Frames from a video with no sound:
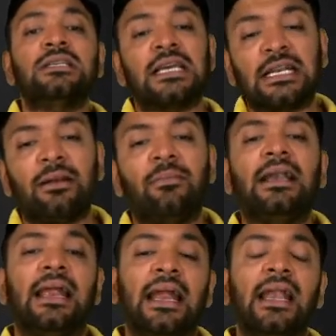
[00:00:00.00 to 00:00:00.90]

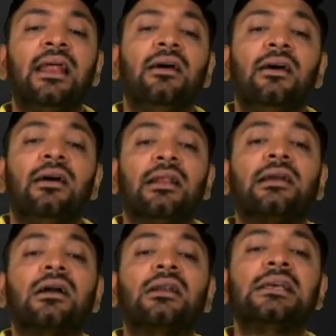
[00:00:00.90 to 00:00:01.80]
Settlement date,
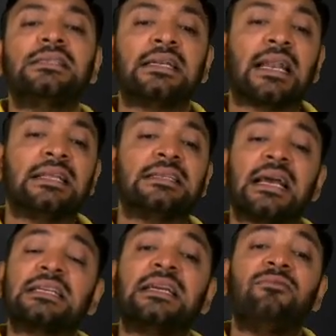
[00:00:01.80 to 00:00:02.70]
recognize the
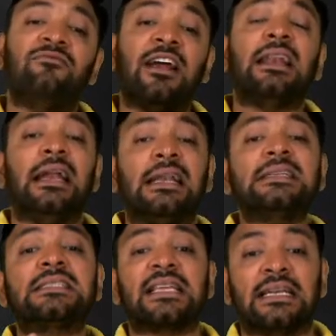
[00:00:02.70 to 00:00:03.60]
transaction when it
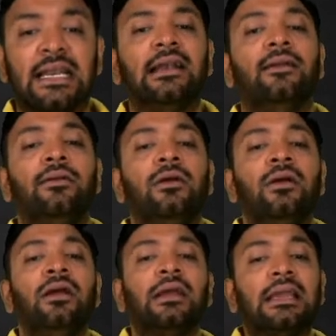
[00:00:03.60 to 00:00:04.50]
is settled.
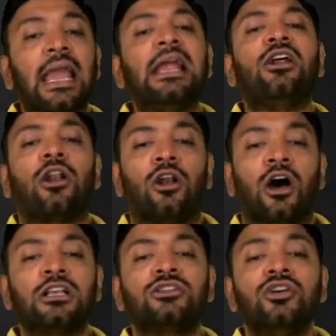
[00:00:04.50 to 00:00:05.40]
Gain or
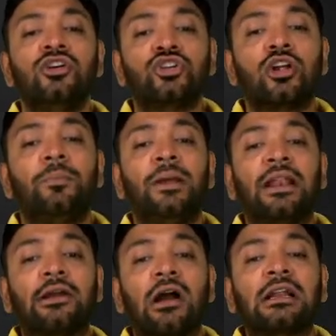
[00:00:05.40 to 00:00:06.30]
loss should be
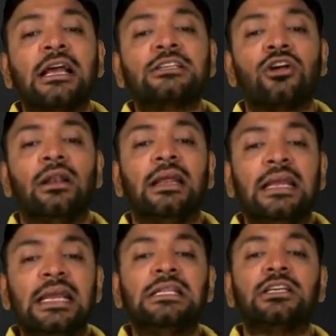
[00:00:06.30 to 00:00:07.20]
recognized on
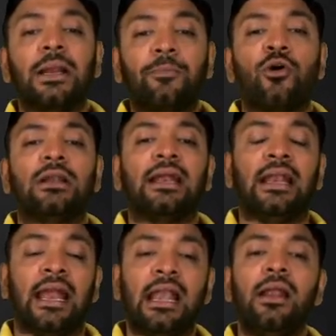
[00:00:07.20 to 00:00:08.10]
each reporting
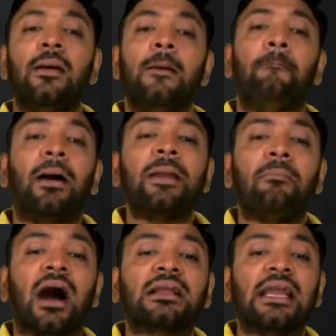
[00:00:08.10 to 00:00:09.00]
date by
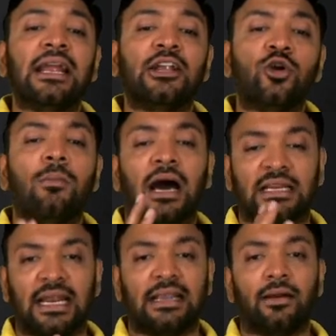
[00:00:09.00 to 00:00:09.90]
marking it to
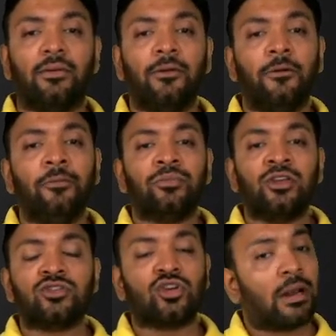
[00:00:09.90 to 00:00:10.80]
market.
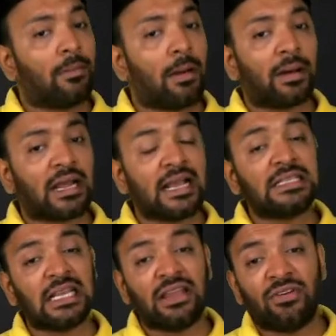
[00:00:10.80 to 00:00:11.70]
So remember
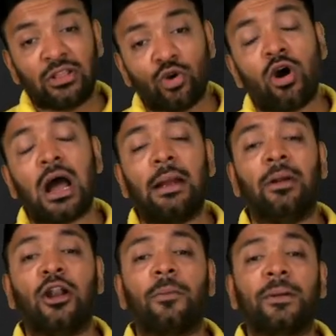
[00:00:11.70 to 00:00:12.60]
guys, even though I'm
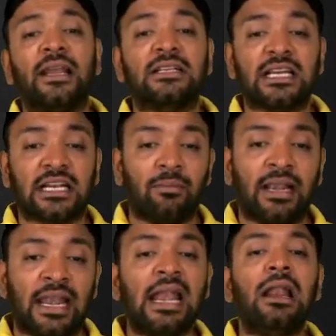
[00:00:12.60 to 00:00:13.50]
adopting a
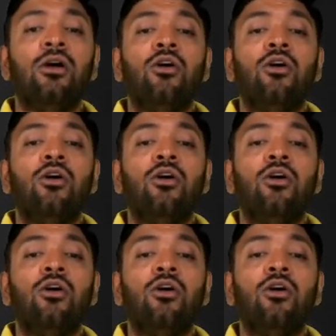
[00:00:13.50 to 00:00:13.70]
settlement date,